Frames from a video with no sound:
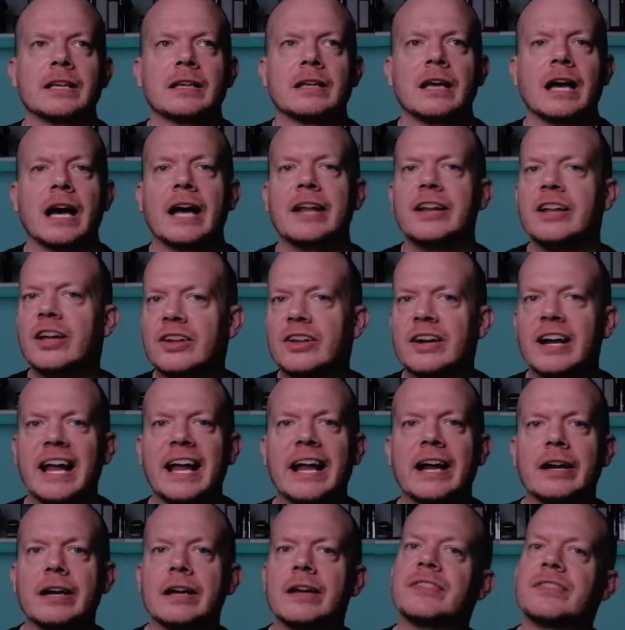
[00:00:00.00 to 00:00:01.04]
Another
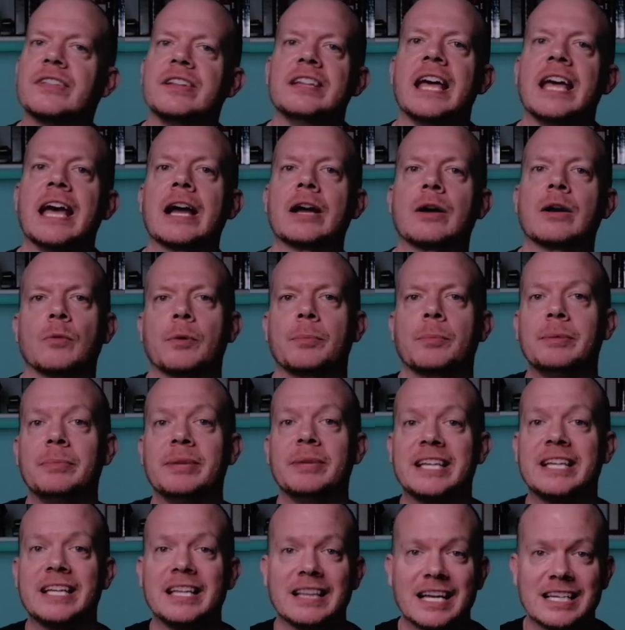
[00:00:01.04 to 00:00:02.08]
area of the neck where B.B.
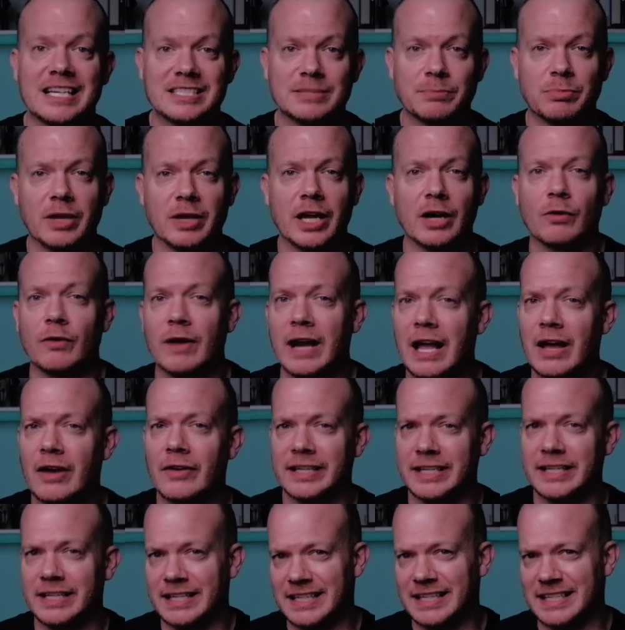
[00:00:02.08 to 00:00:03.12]
King likes to play around
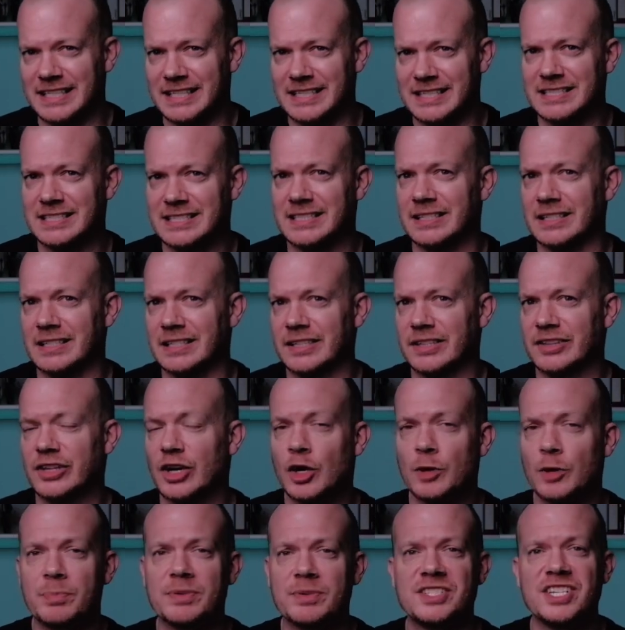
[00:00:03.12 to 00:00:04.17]
in is the
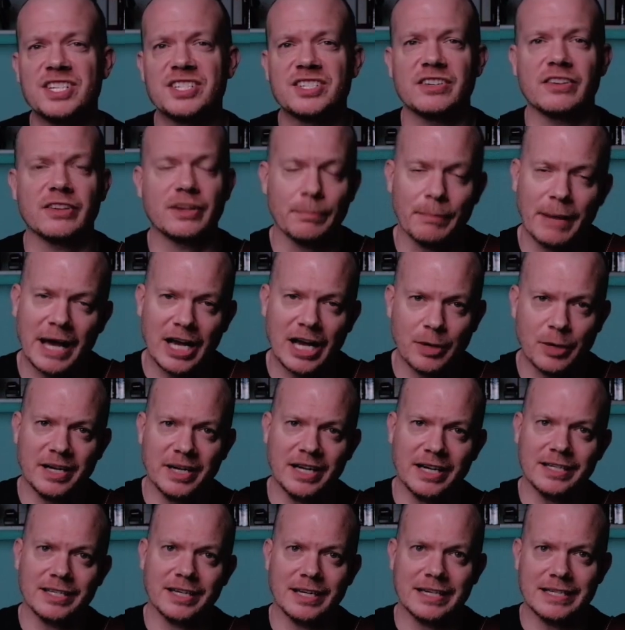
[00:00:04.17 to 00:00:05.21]
3rd position of the minor
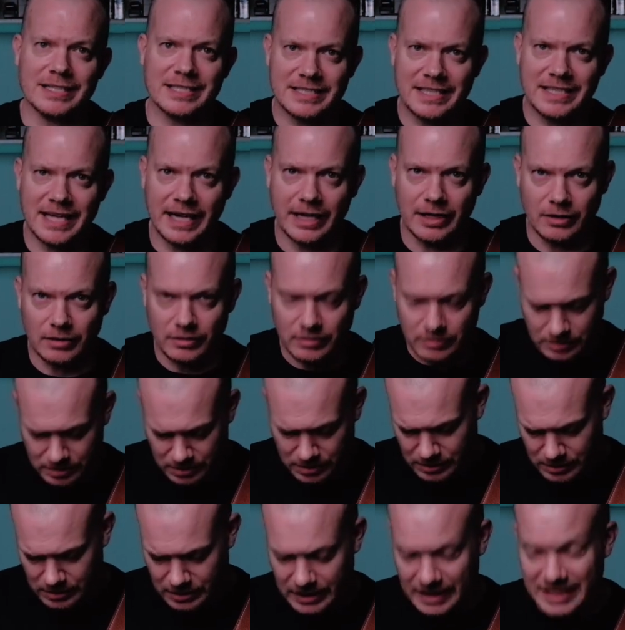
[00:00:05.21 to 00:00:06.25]
pentatonic scale.
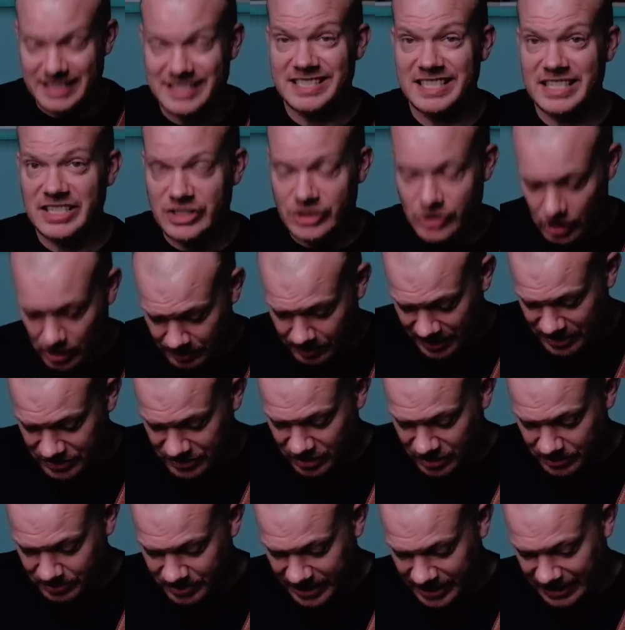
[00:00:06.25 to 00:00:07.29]
In C sharp, that's going
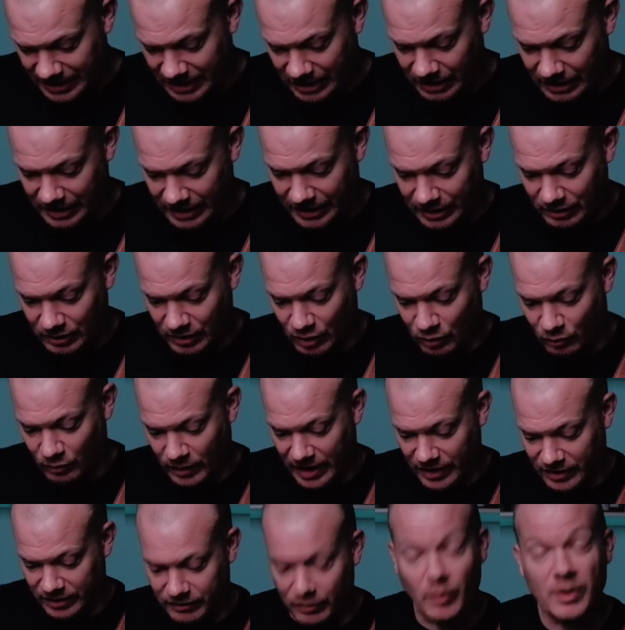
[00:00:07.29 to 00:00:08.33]
to be like
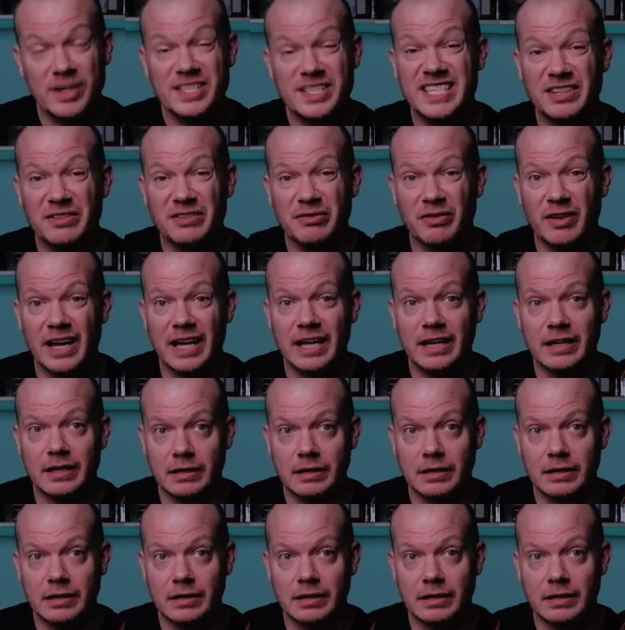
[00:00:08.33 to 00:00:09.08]
around the 14th fret.